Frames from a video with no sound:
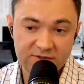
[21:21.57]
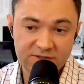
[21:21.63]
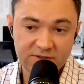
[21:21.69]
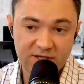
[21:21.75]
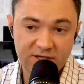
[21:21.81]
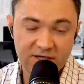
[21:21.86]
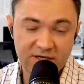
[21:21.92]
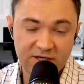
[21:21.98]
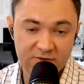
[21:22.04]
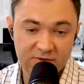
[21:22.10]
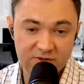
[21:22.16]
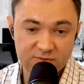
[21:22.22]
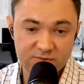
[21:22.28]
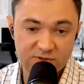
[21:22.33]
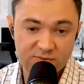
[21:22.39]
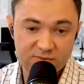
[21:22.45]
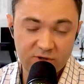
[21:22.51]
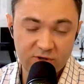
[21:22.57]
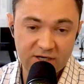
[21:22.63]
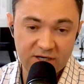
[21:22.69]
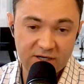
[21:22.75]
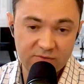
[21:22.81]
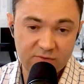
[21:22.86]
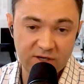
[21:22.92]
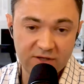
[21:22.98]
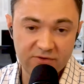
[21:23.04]
So then at Christmas morning,
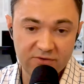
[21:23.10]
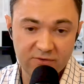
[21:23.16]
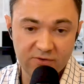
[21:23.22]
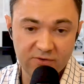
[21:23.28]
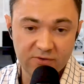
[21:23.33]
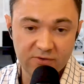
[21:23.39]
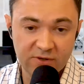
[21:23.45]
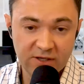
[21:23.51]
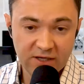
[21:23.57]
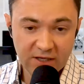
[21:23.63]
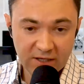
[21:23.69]
I ran through